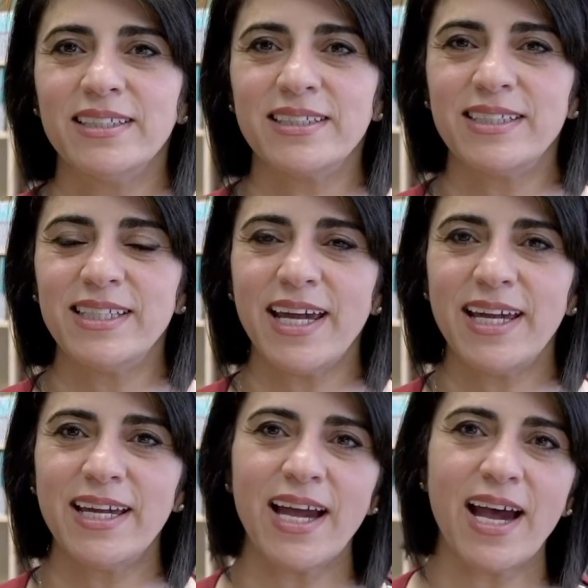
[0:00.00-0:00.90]

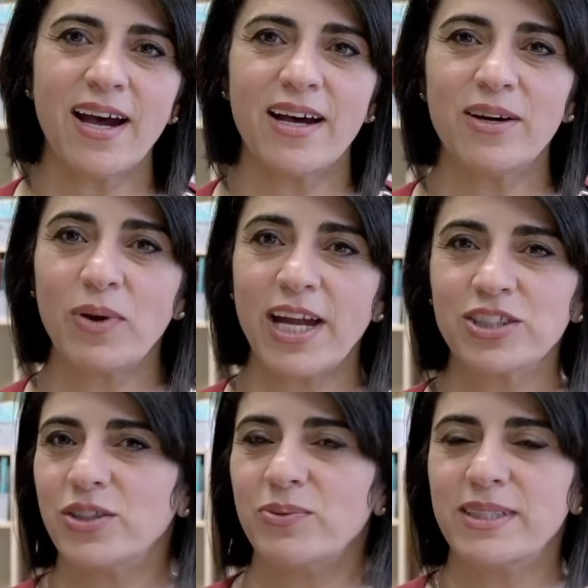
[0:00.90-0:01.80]
Today, uh,
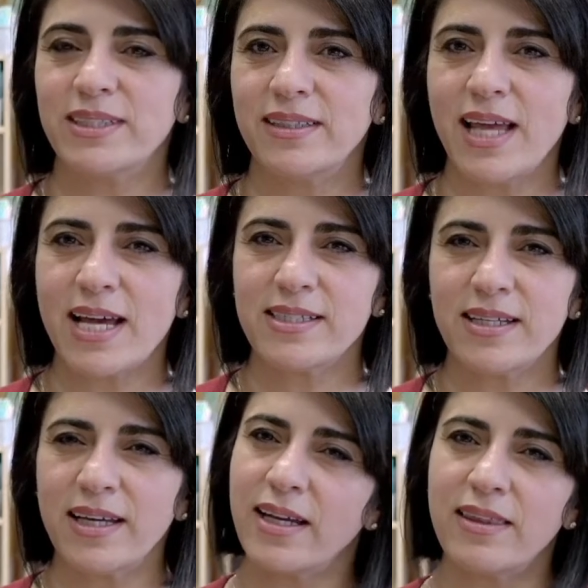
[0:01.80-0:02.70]
actually, it was last
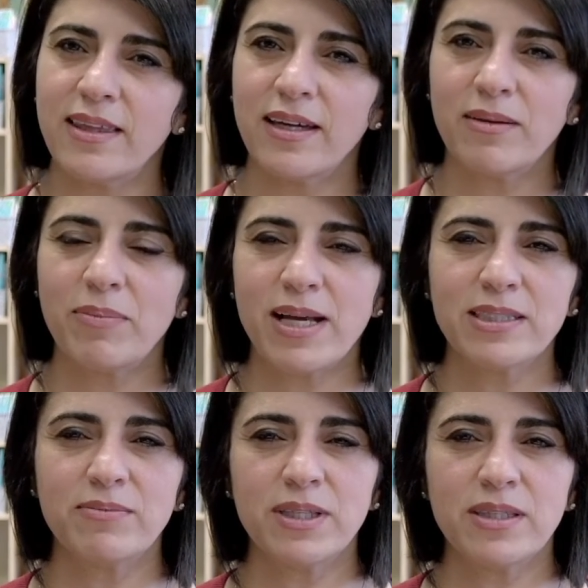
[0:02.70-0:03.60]
night, I think,
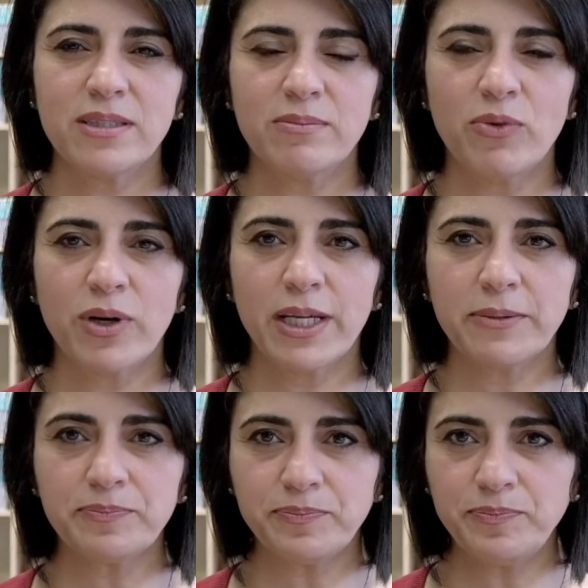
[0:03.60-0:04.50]
possibly this
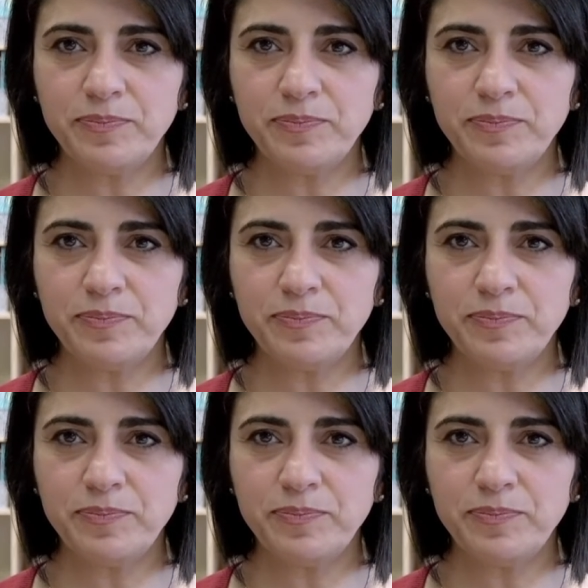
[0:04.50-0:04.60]
morning.